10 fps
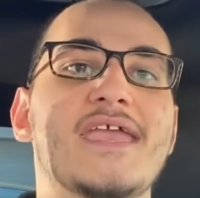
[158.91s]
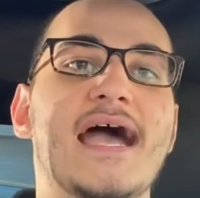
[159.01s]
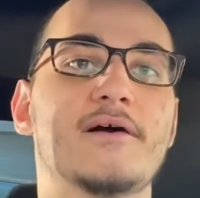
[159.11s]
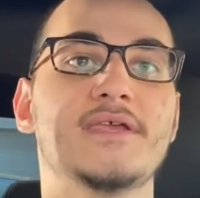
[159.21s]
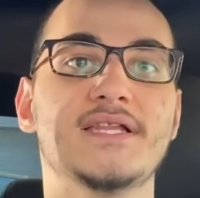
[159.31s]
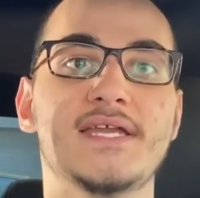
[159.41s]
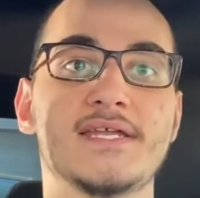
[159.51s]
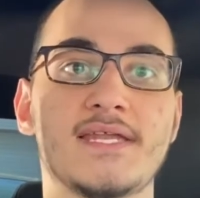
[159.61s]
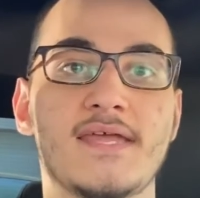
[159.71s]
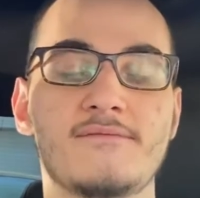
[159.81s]

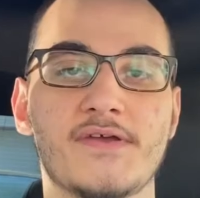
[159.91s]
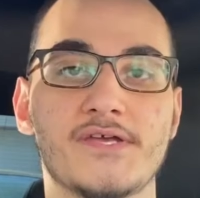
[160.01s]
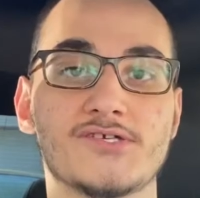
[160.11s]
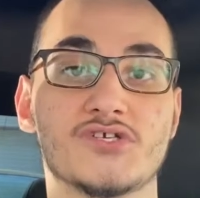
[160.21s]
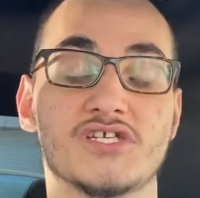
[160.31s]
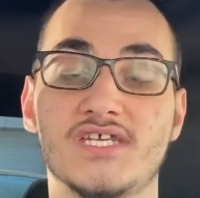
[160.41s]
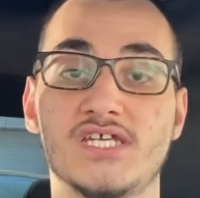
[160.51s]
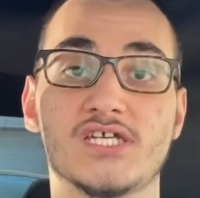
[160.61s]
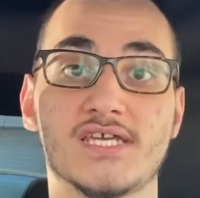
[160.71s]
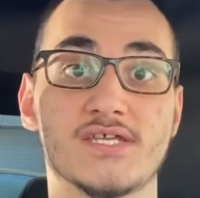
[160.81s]
calculated and very
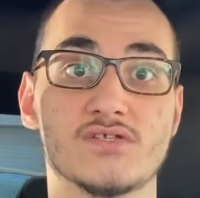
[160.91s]
strategic in